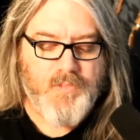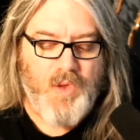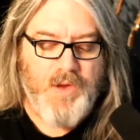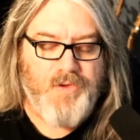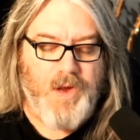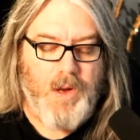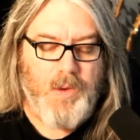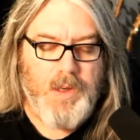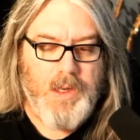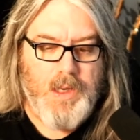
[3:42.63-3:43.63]

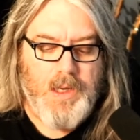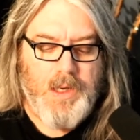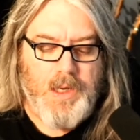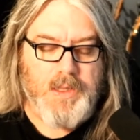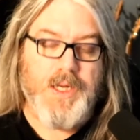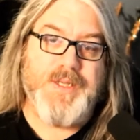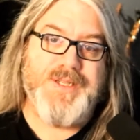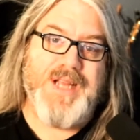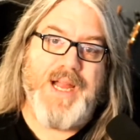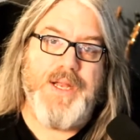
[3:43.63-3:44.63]
So, little
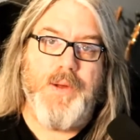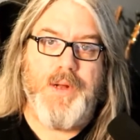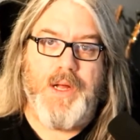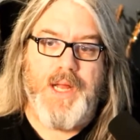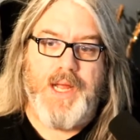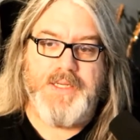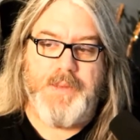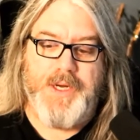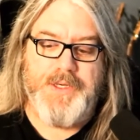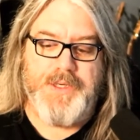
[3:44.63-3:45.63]
side note on
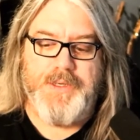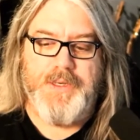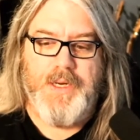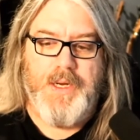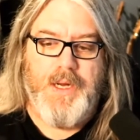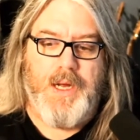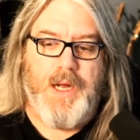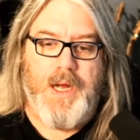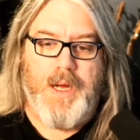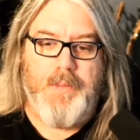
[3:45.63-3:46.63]
estimation
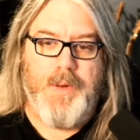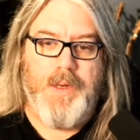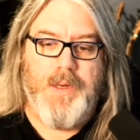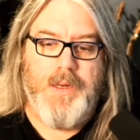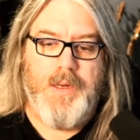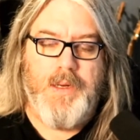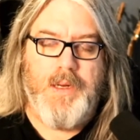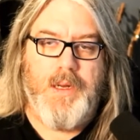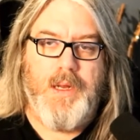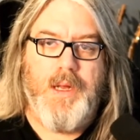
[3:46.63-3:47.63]
um,
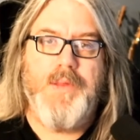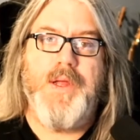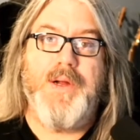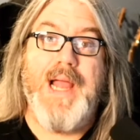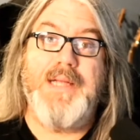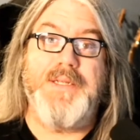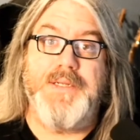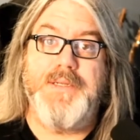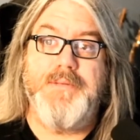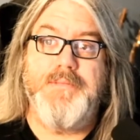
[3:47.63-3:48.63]
they're
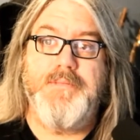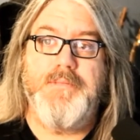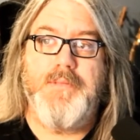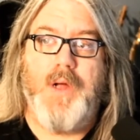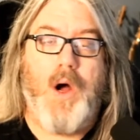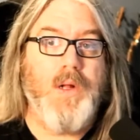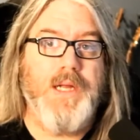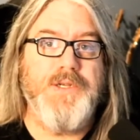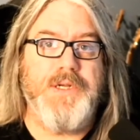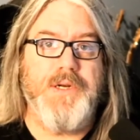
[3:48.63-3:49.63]
guesses. All
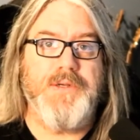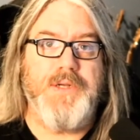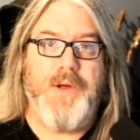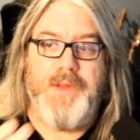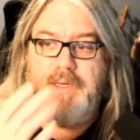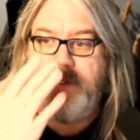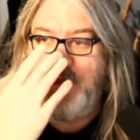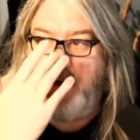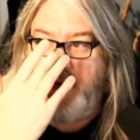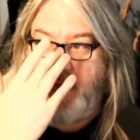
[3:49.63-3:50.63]
engineers know this,
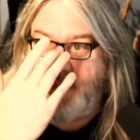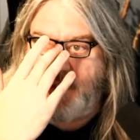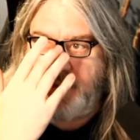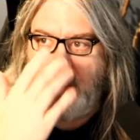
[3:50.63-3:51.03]
they're guesses.